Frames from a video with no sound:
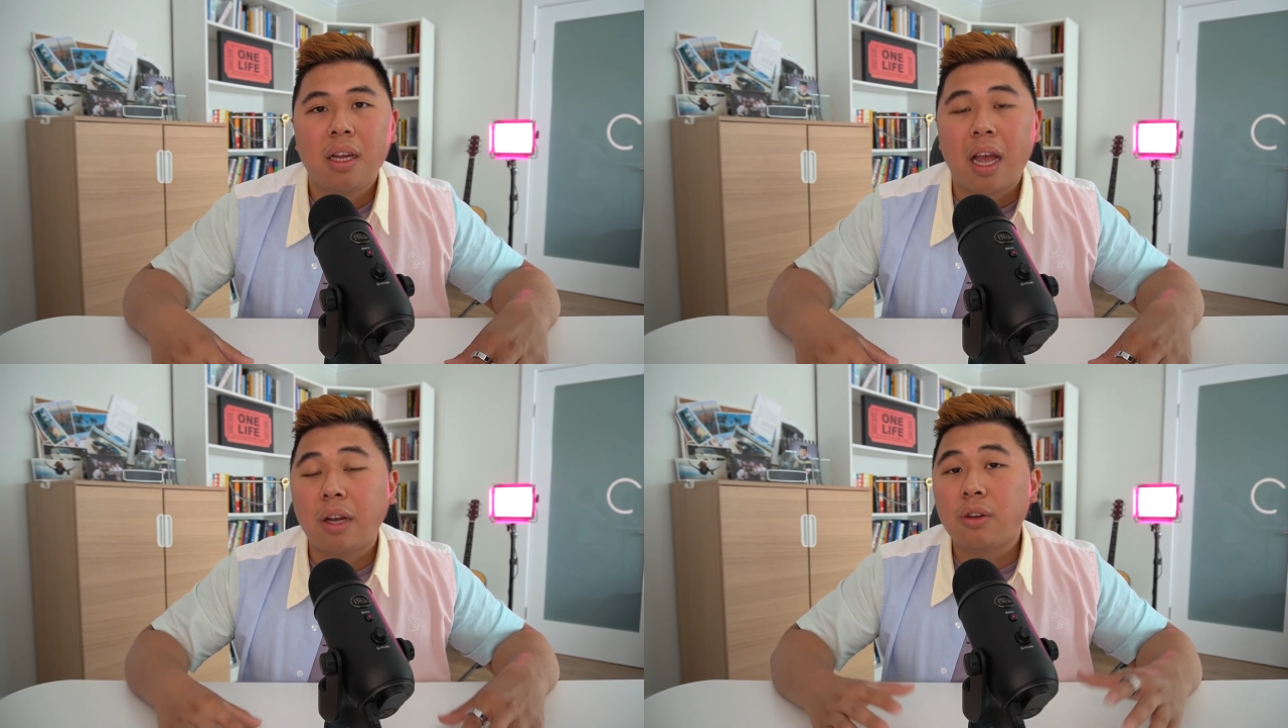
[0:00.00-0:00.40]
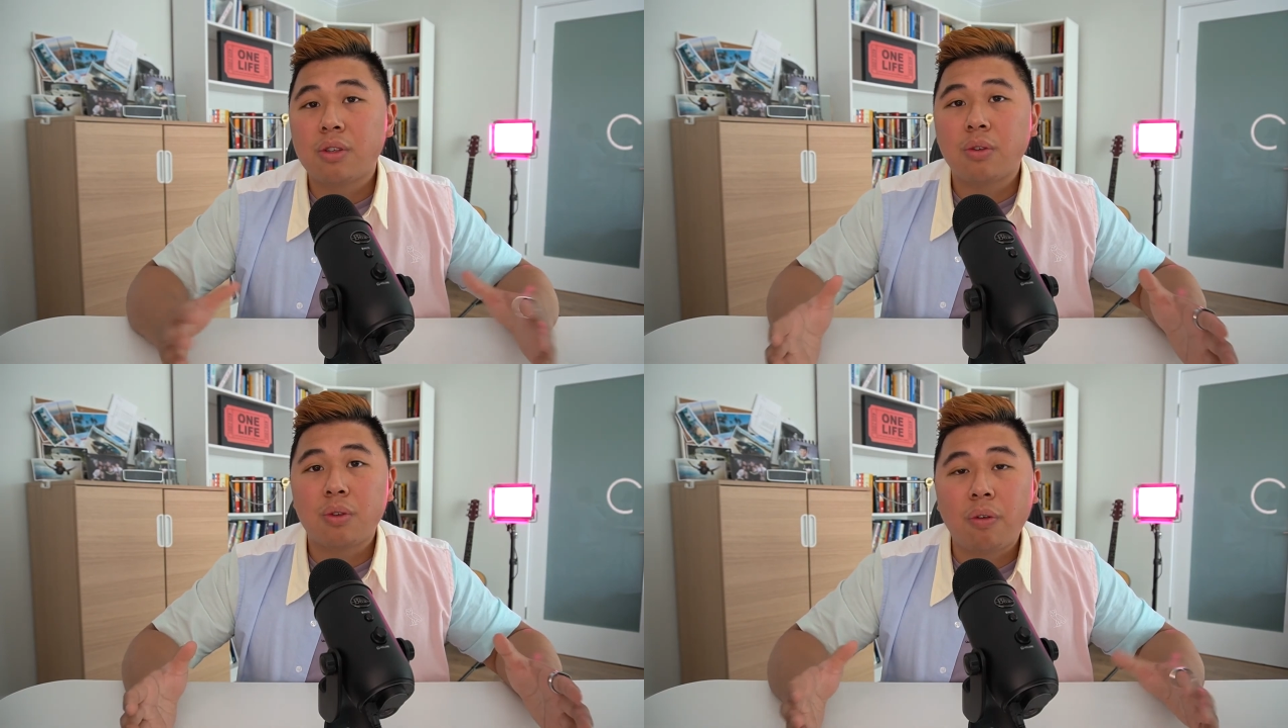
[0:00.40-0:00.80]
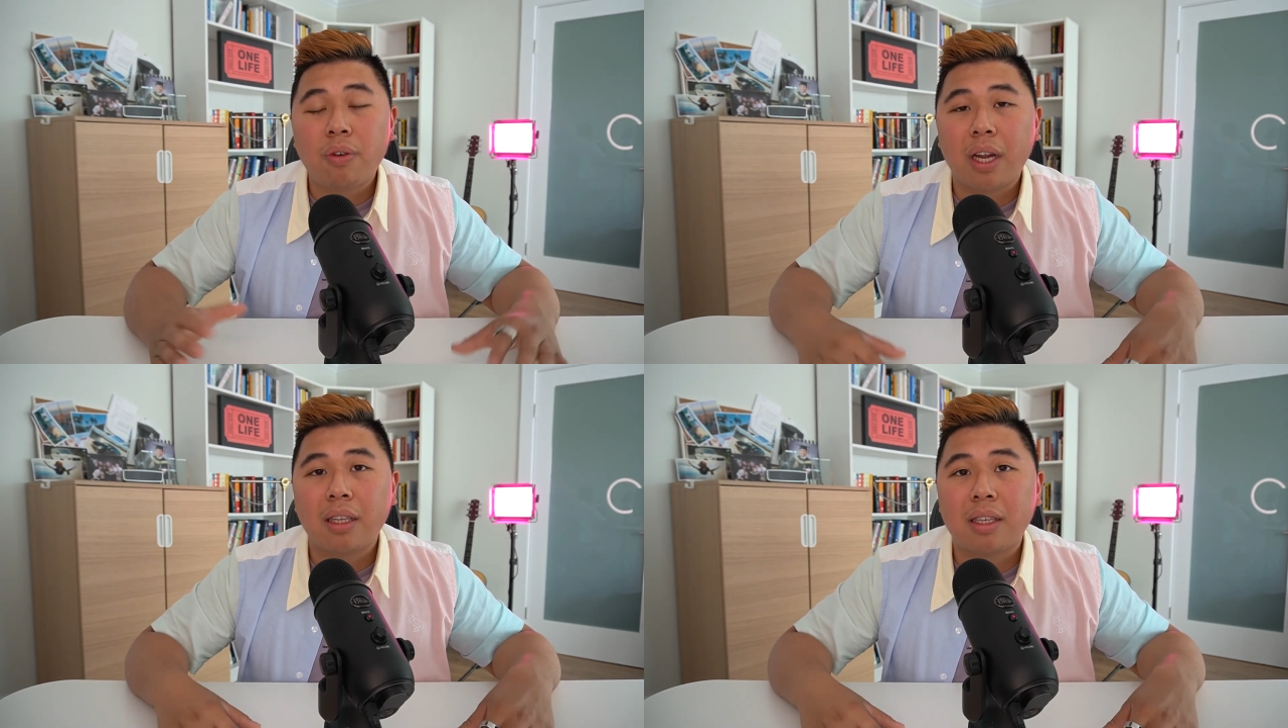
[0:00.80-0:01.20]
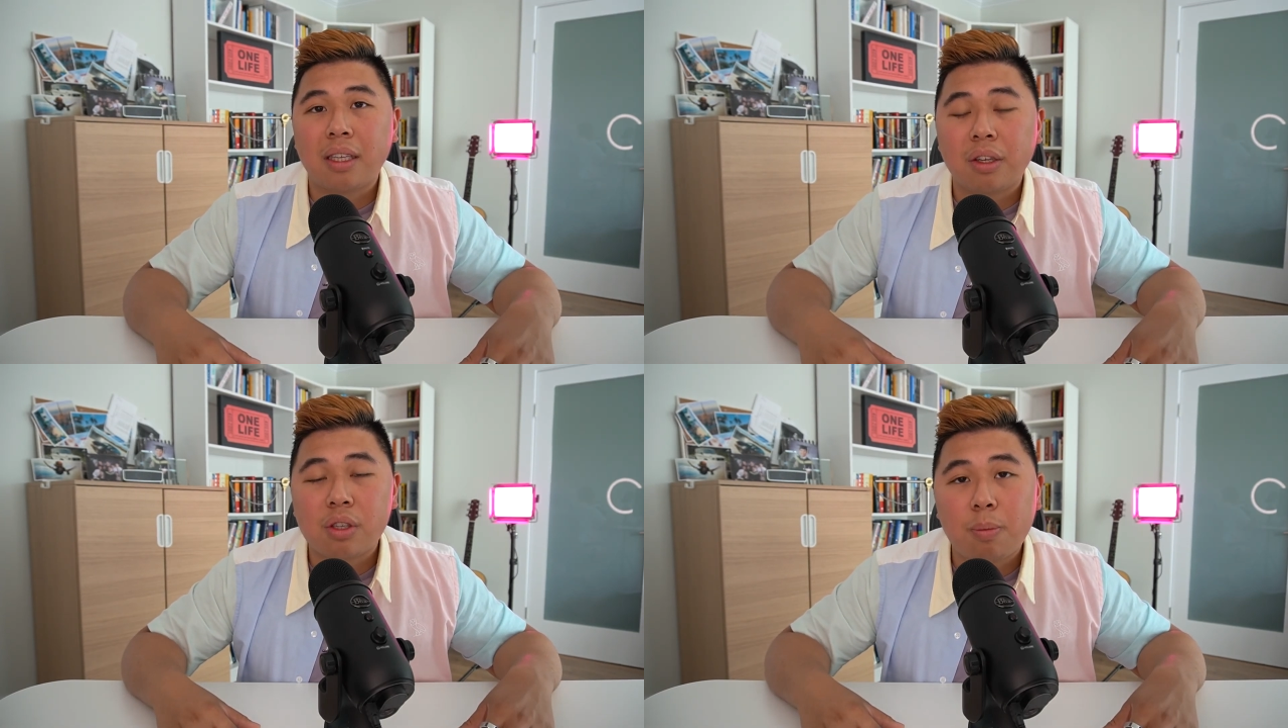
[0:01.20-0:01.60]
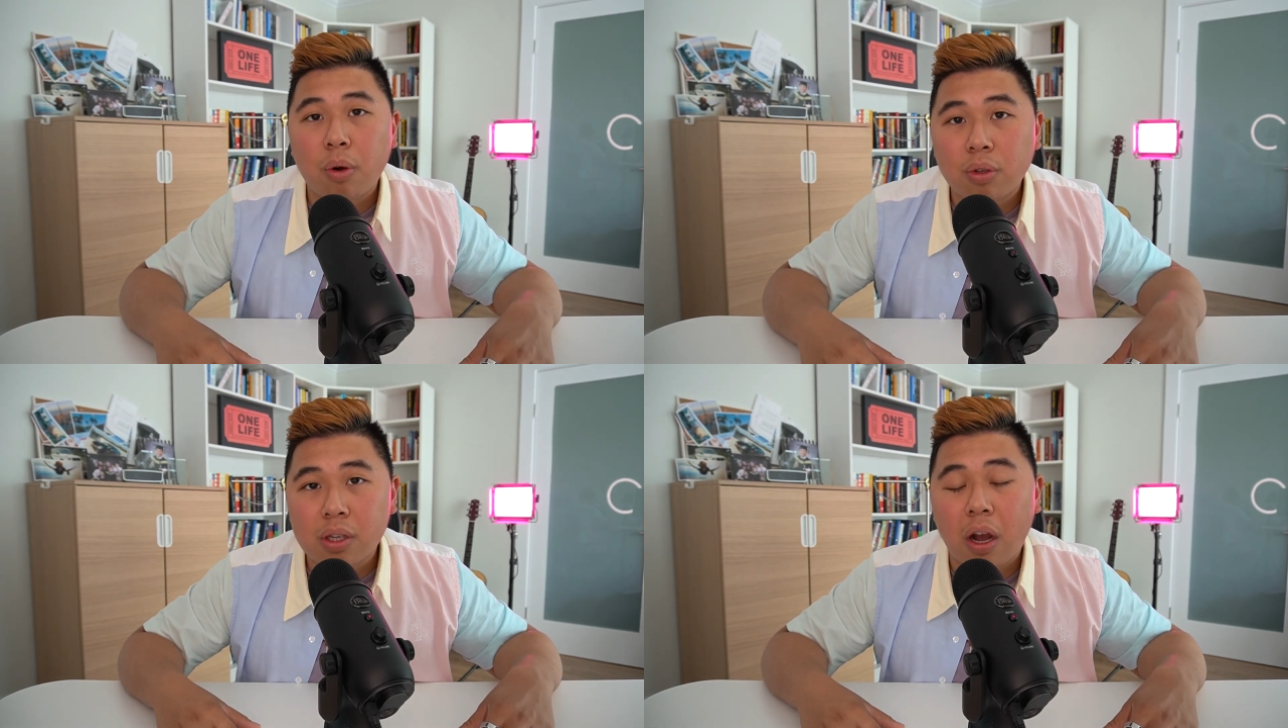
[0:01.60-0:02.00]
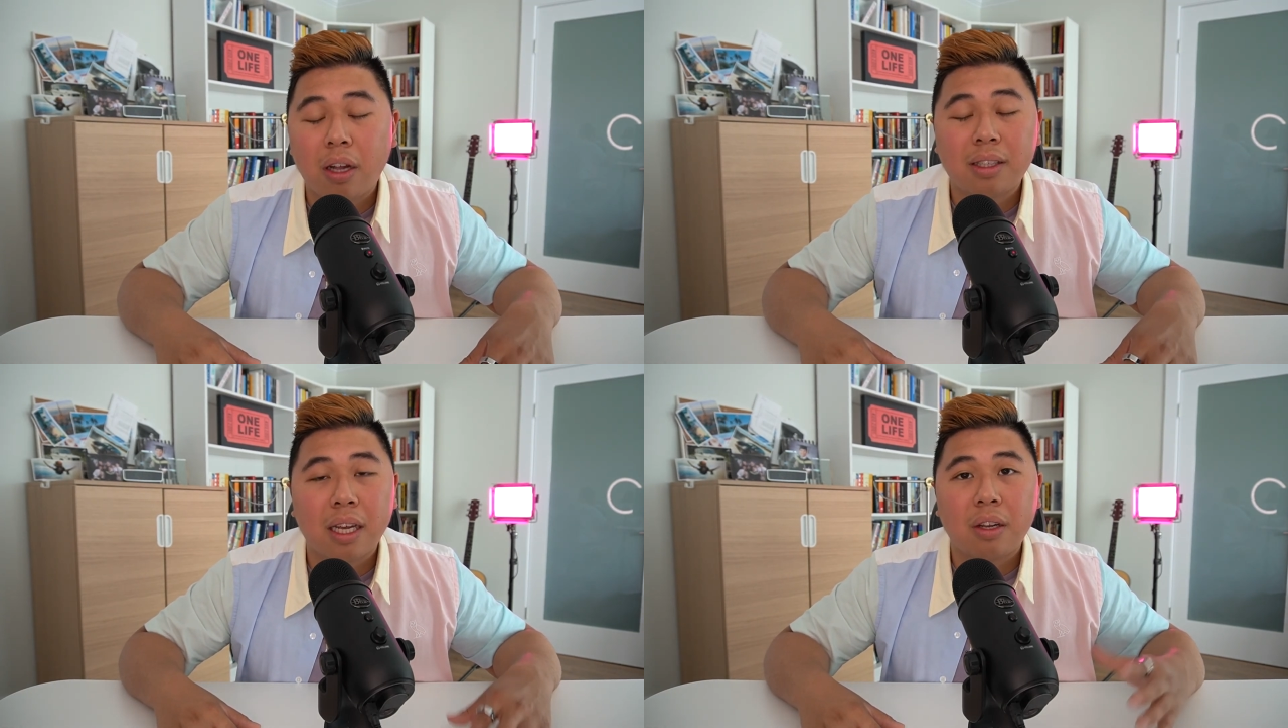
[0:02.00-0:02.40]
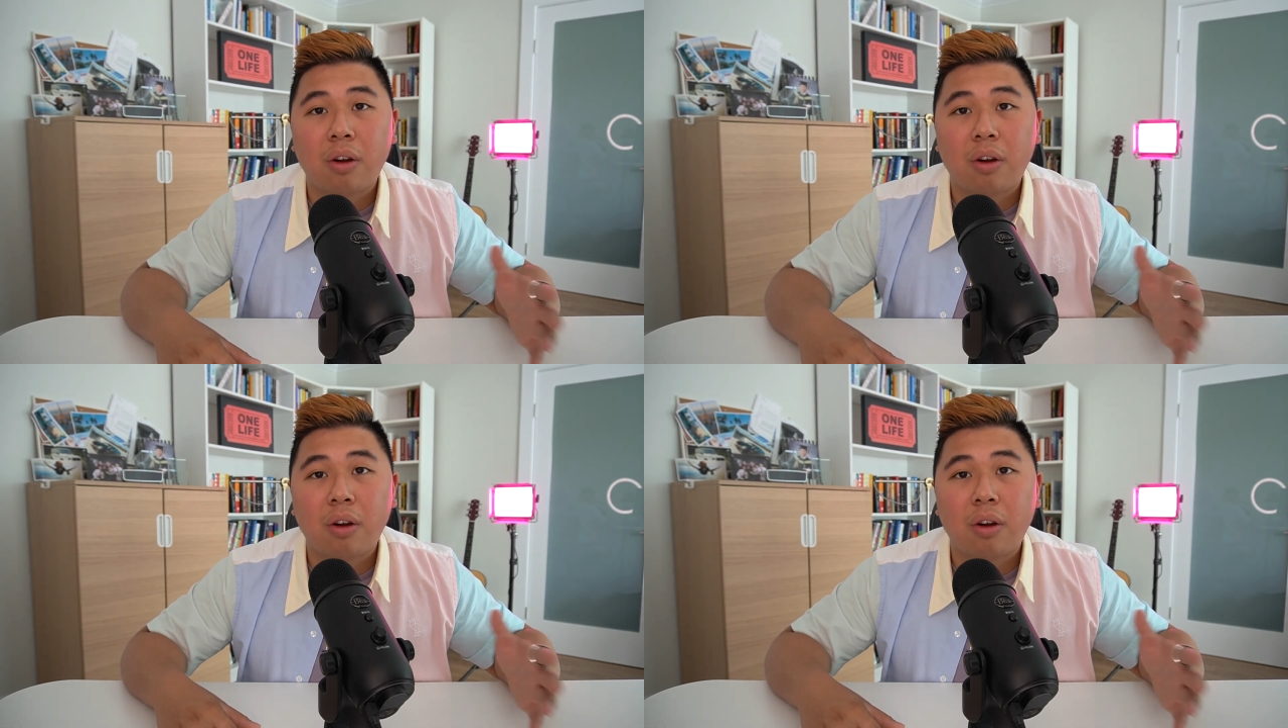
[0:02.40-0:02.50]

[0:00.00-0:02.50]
And also, don't forget to continue to post content